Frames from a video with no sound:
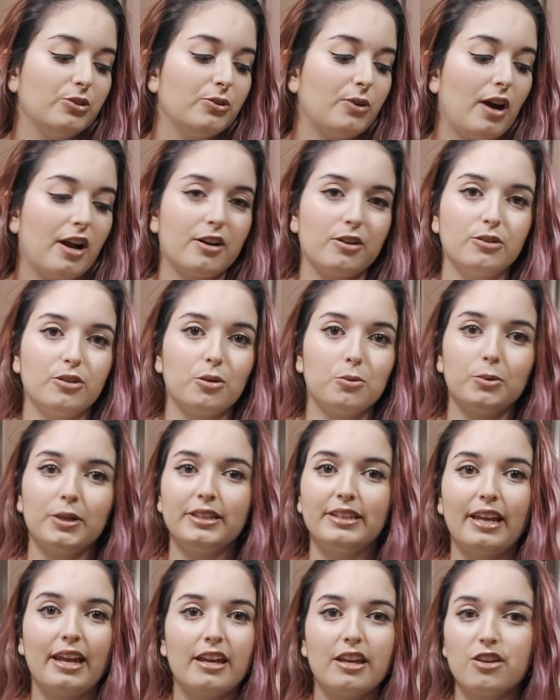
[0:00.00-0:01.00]
I don't know why
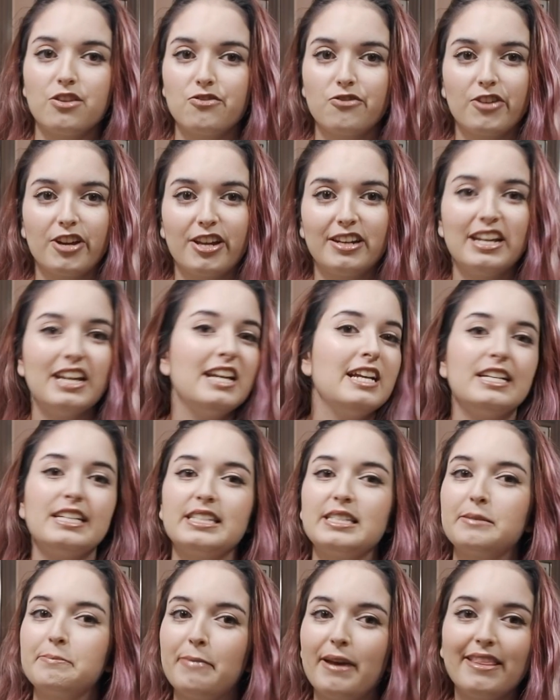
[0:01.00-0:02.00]
they even
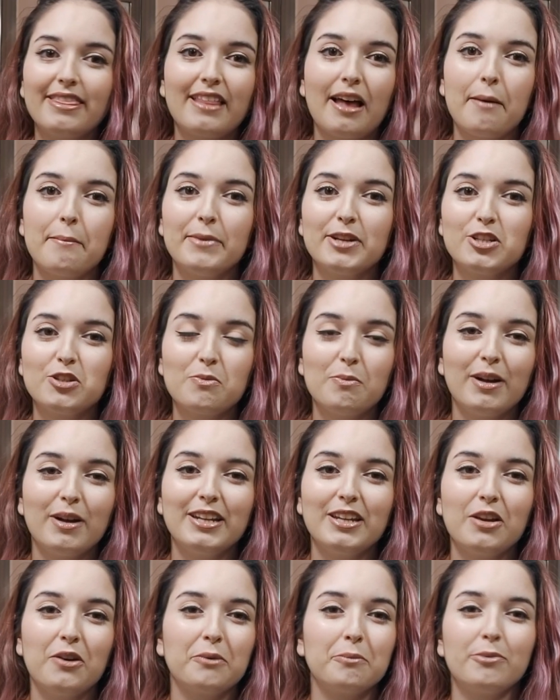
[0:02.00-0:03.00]
spend that much
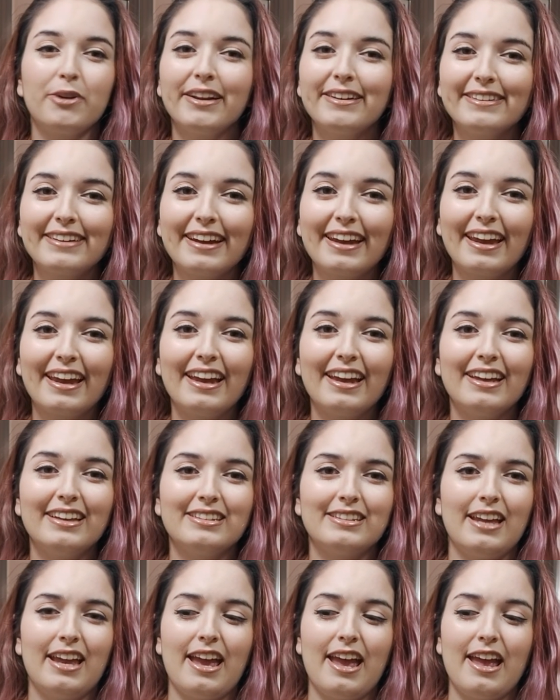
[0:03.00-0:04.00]
money on printing
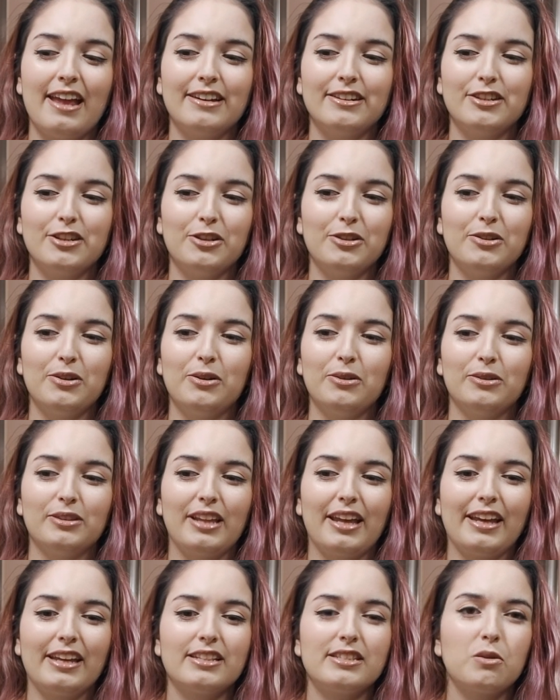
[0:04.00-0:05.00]
it, and you know,
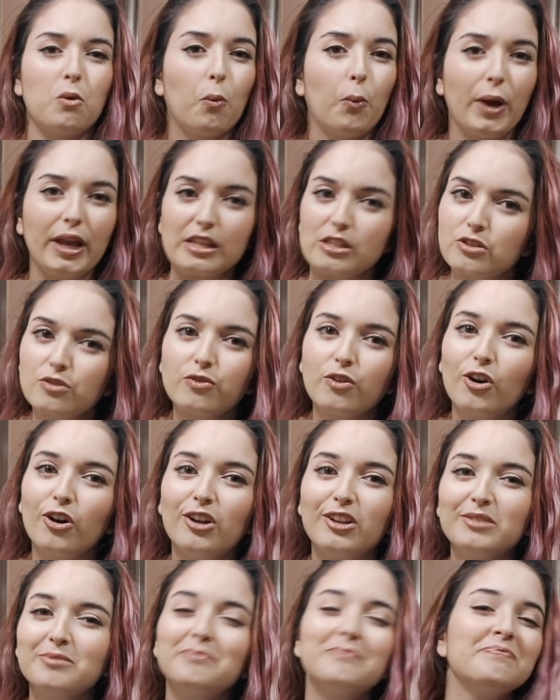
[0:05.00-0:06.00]
like it's
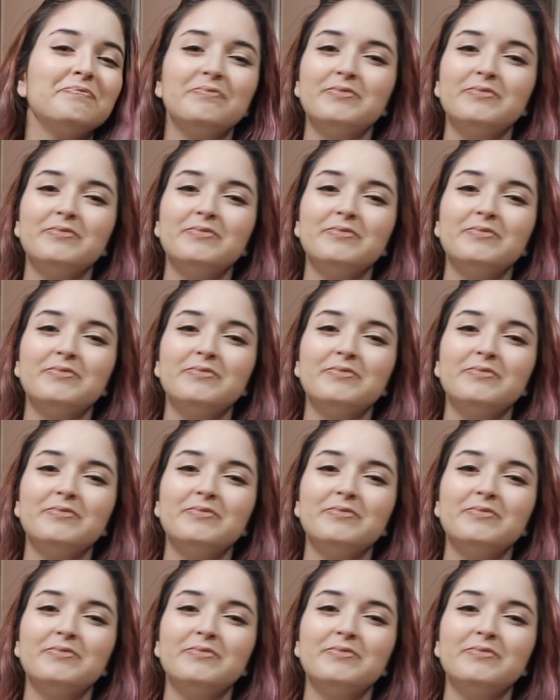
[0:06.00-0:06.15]
wasteful.